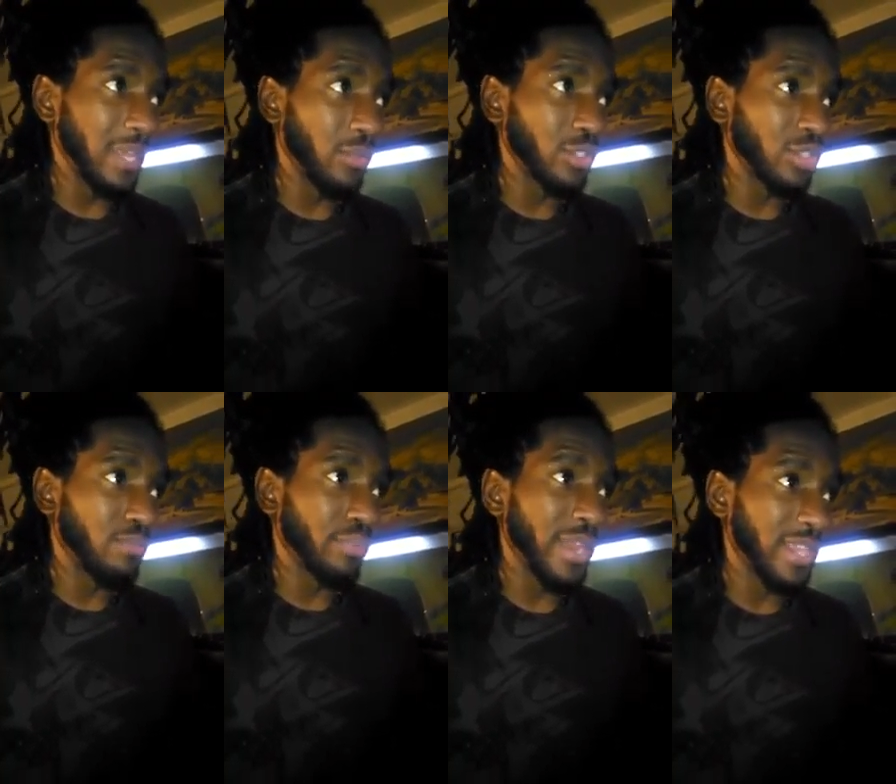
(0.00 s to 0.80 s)
It will
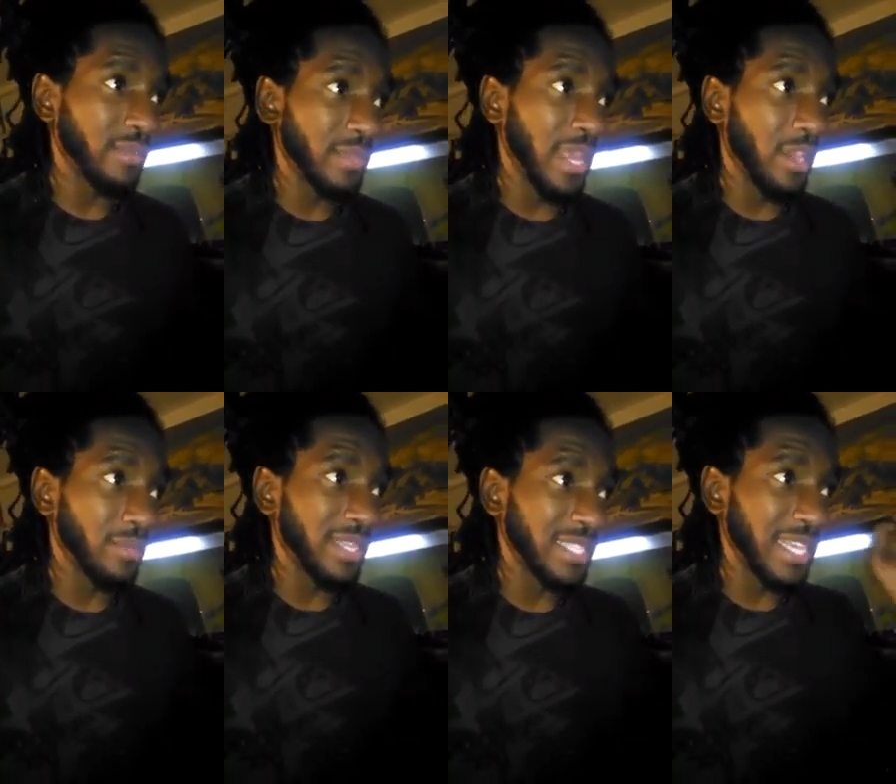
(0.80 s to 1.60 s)
just break them down
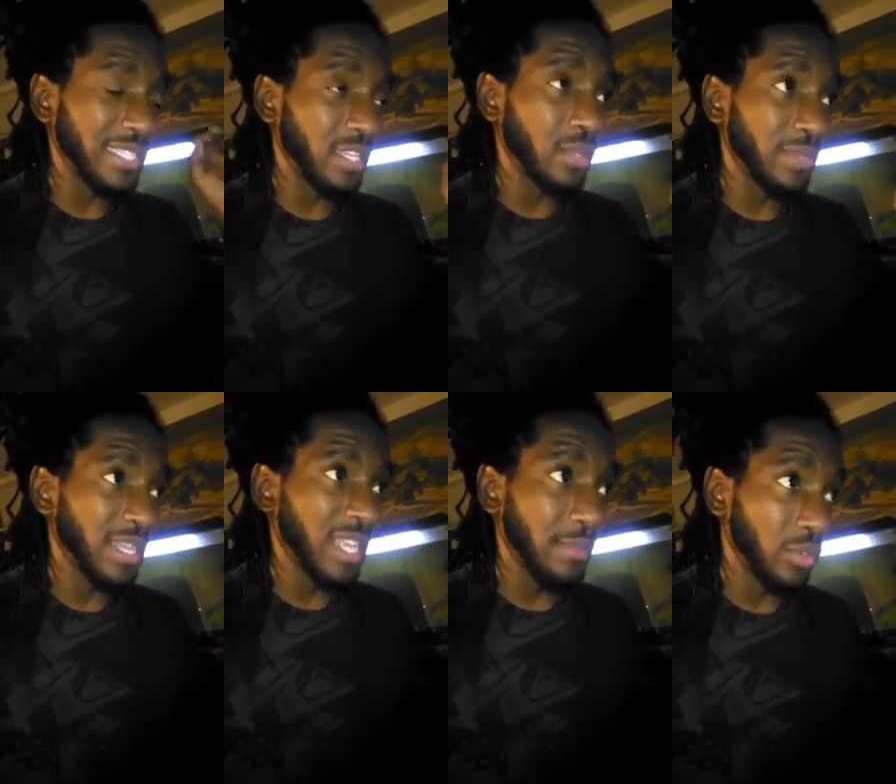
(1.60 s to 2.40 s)
because it has nothing
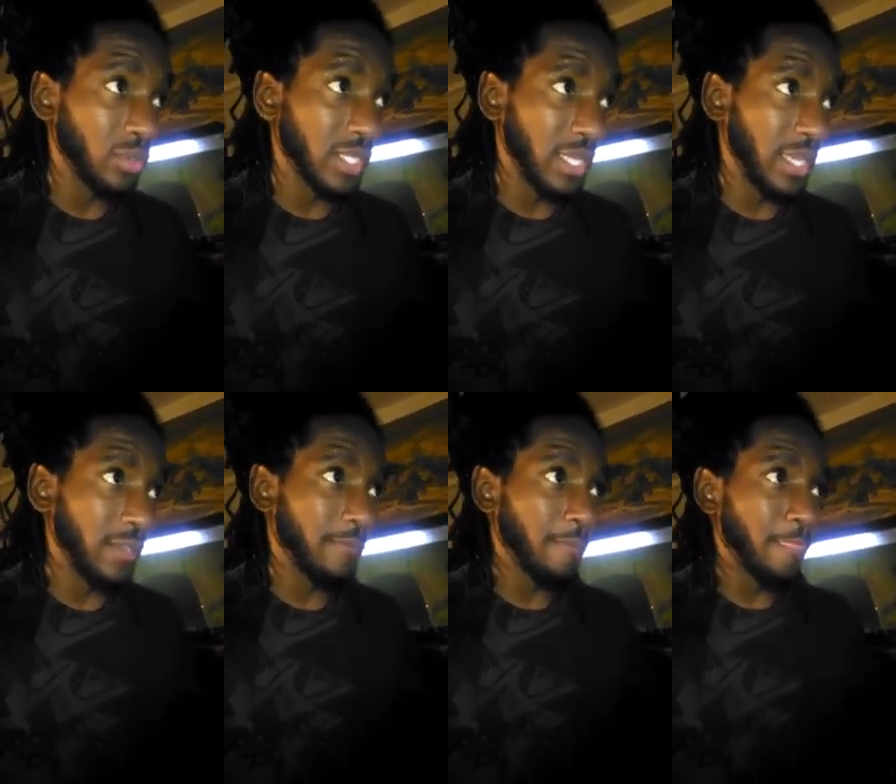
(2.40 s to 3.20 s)
but chemicals in there.